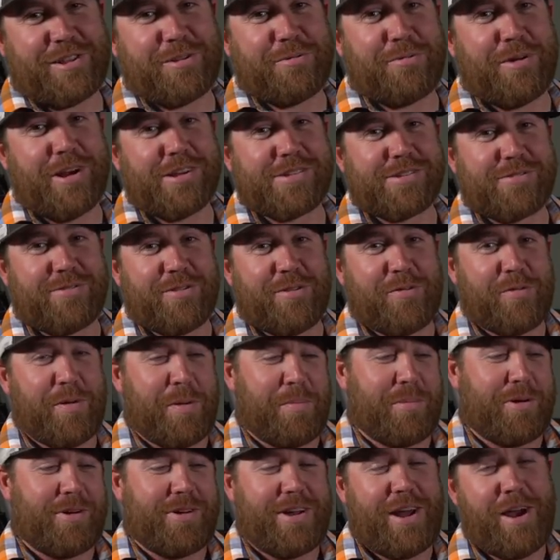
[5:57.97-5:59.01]
The rest of
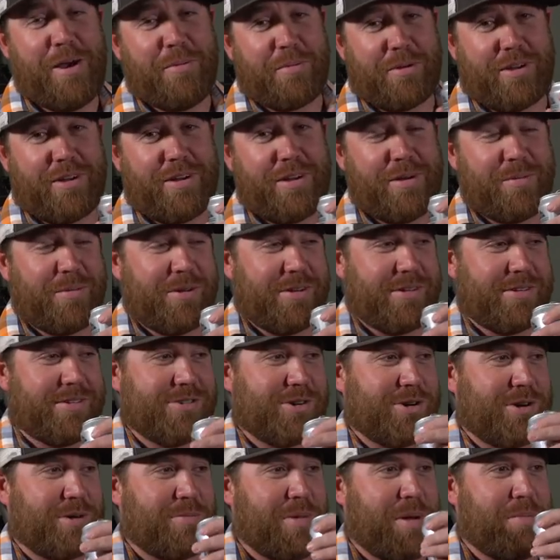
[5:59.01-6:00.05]
November. Now I'm, I'm gonna
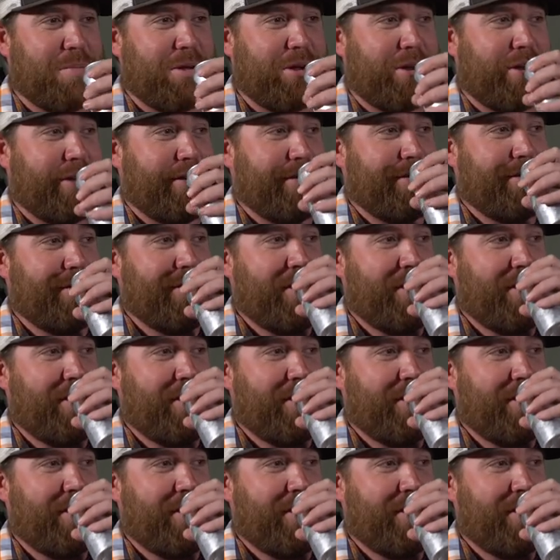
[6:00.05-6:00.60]
drink my beer.